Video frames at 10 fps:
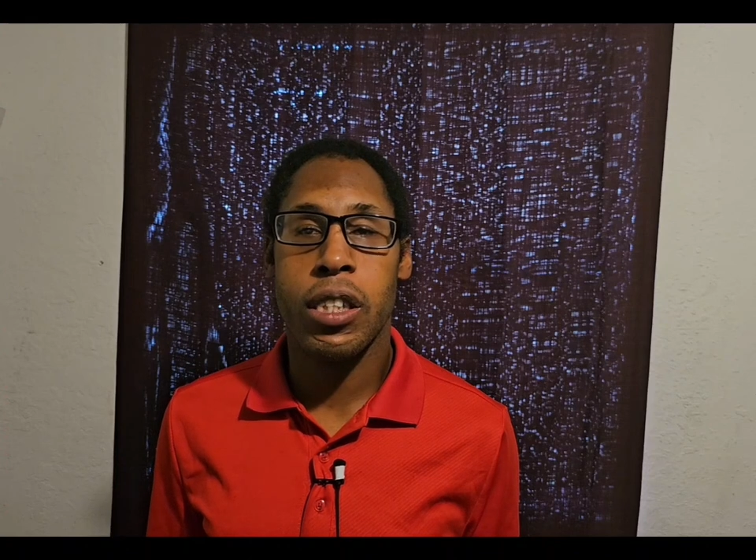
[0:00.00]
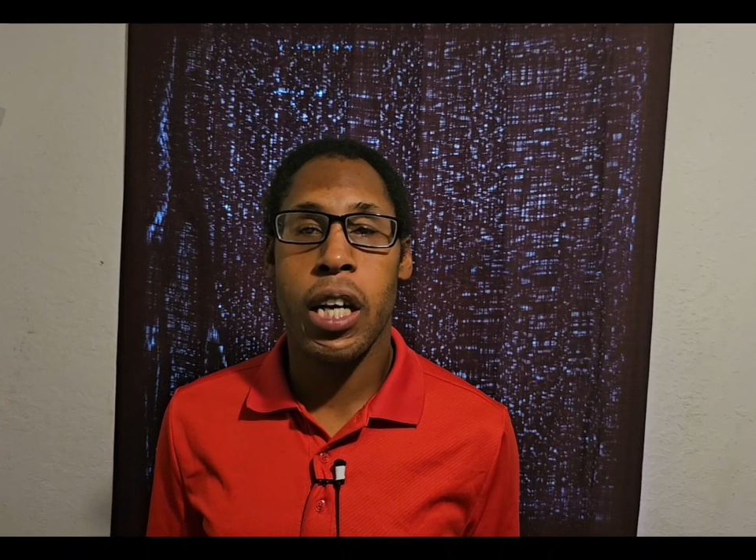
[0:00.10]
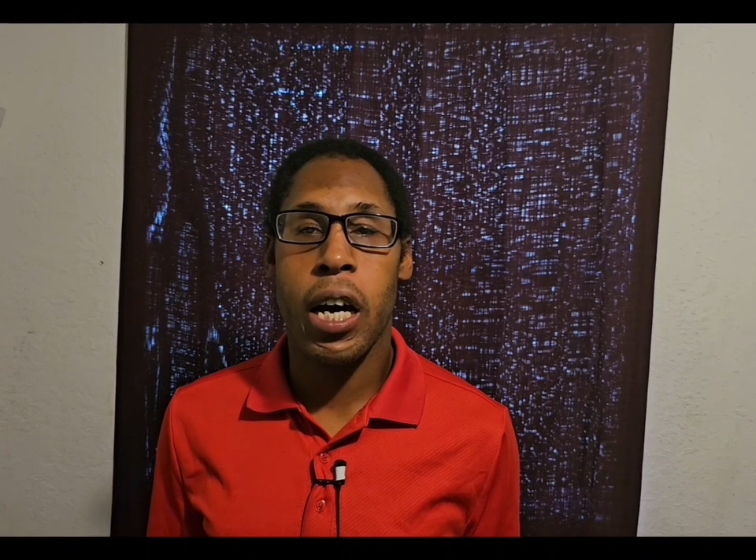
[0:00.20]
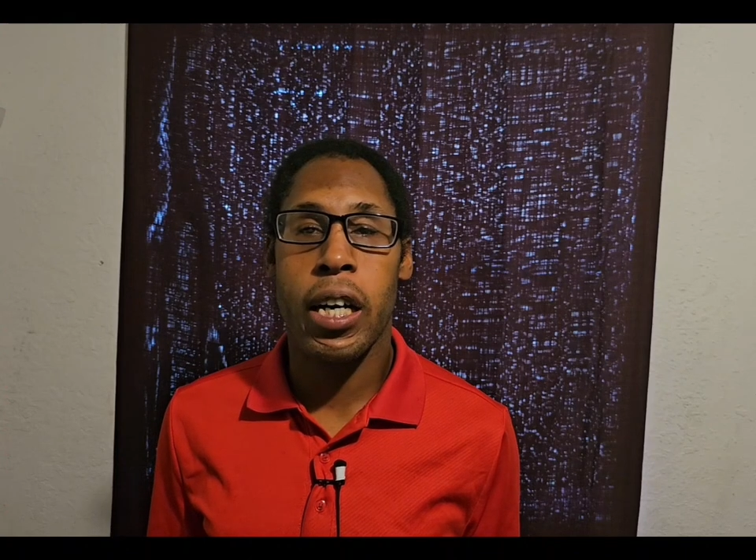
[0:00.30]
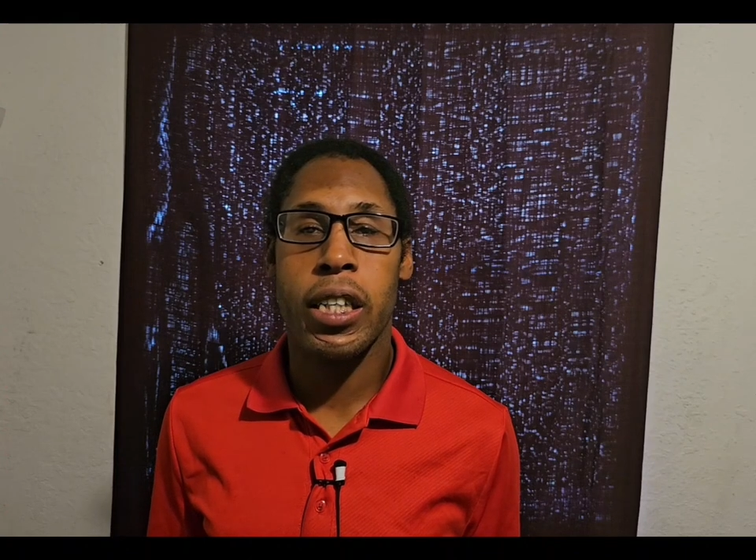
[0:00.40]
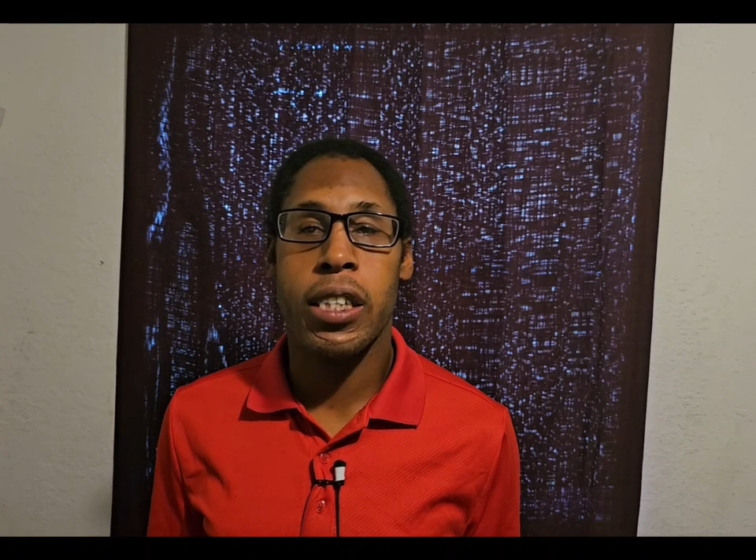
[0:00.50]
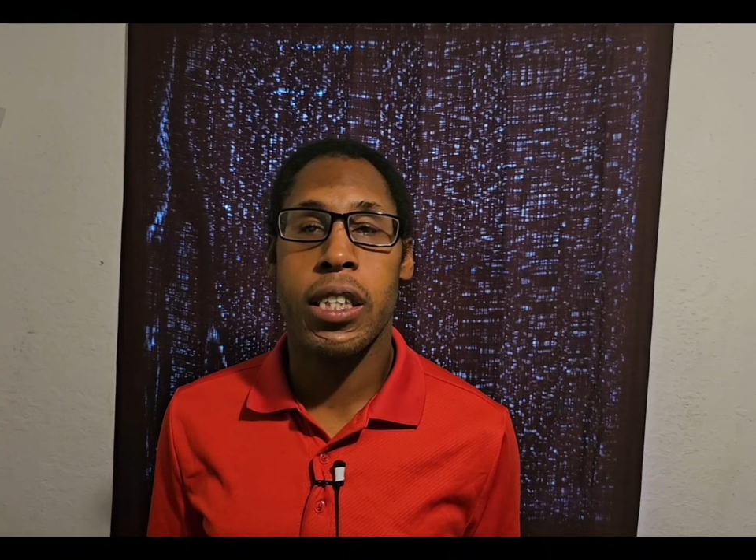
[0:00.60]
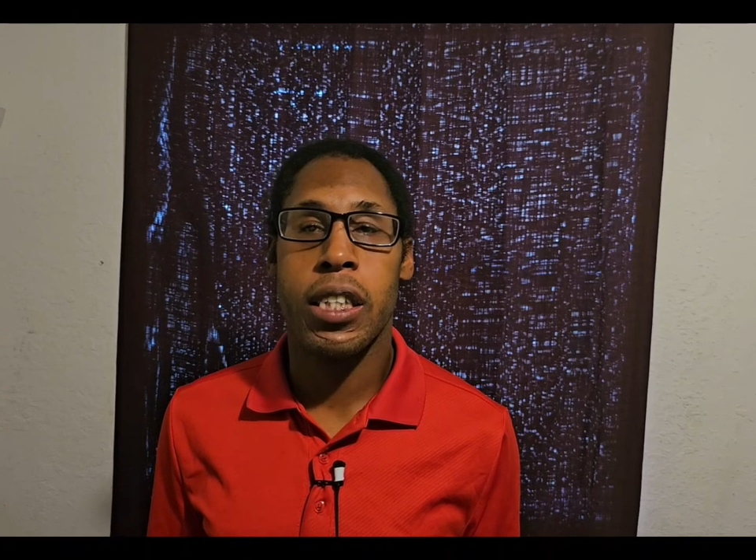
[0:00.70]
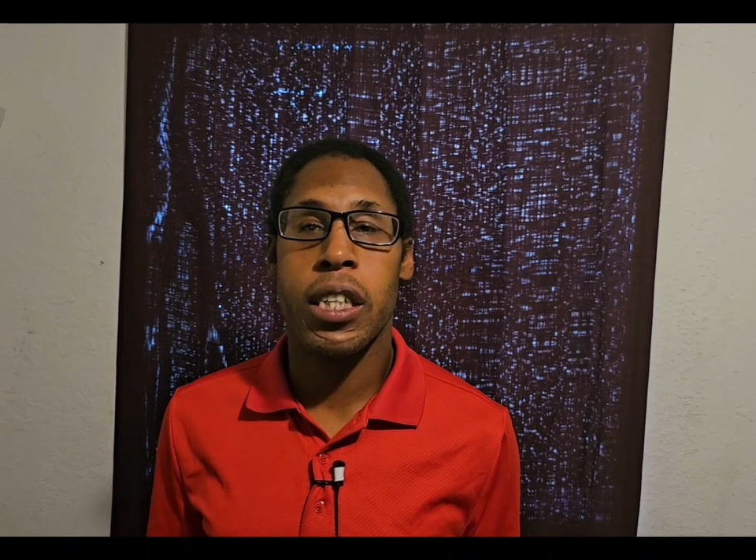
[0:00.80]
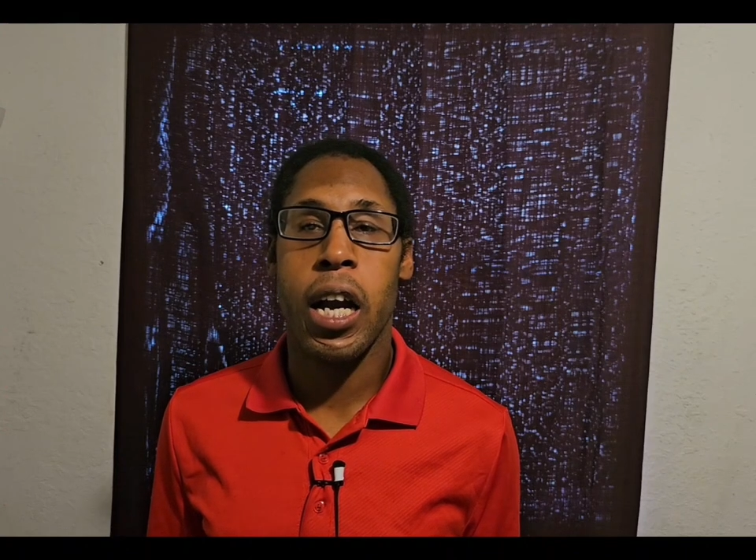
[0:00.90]

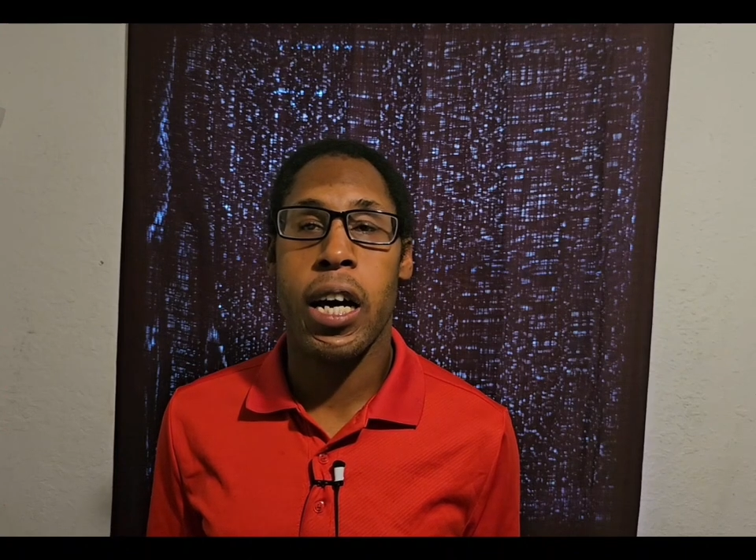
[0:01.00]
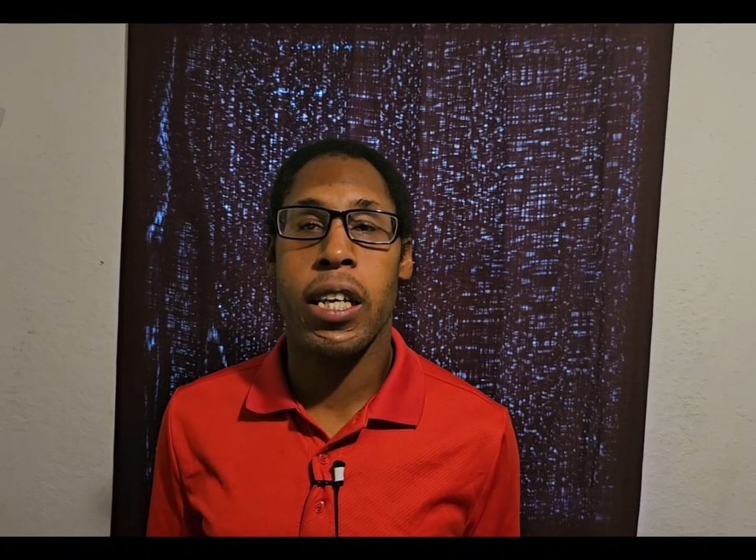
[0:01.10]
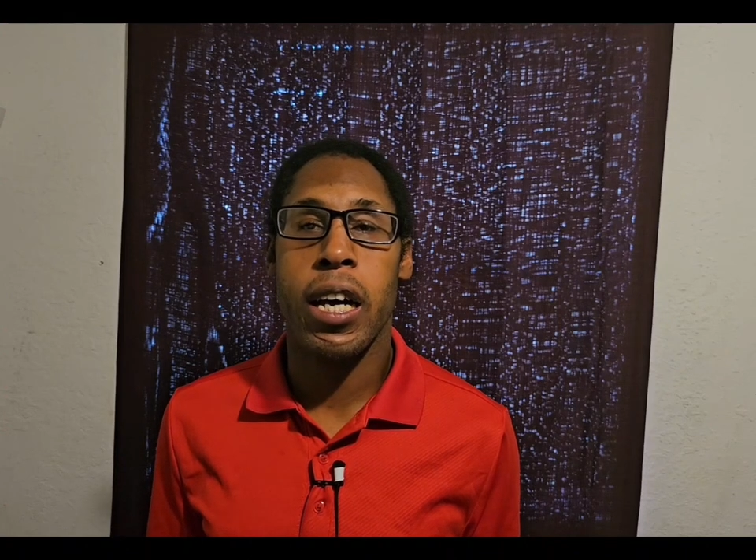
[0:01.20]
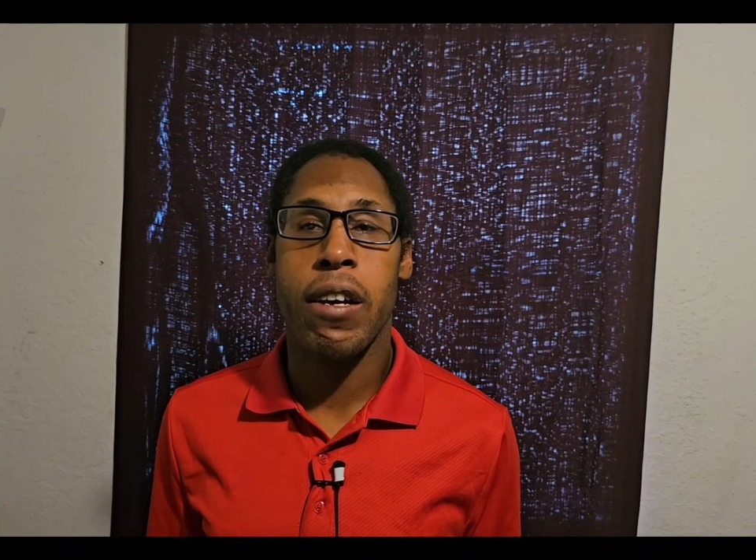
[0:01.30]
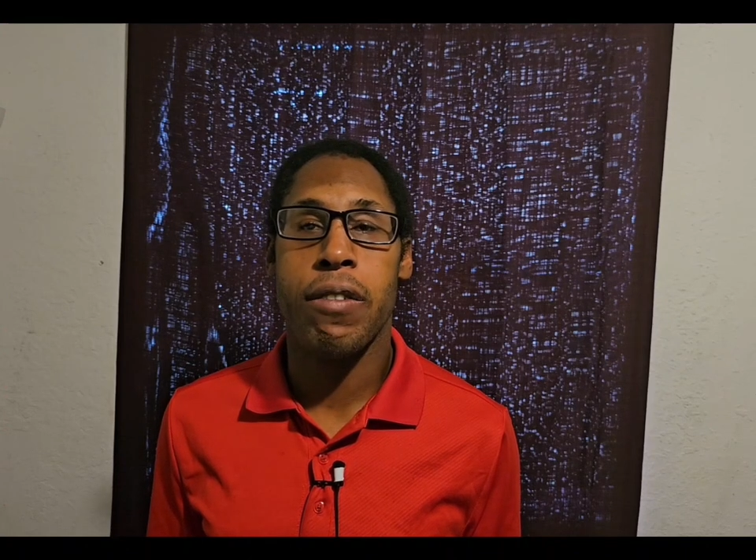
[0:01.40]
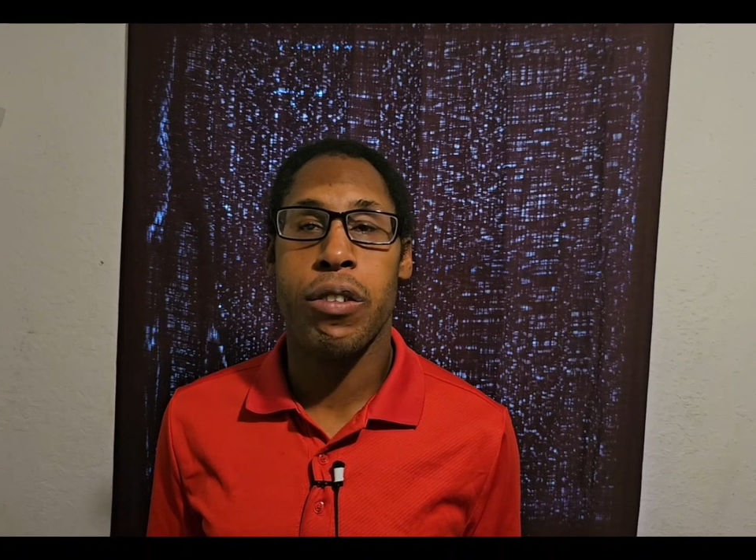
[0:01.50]
size that I like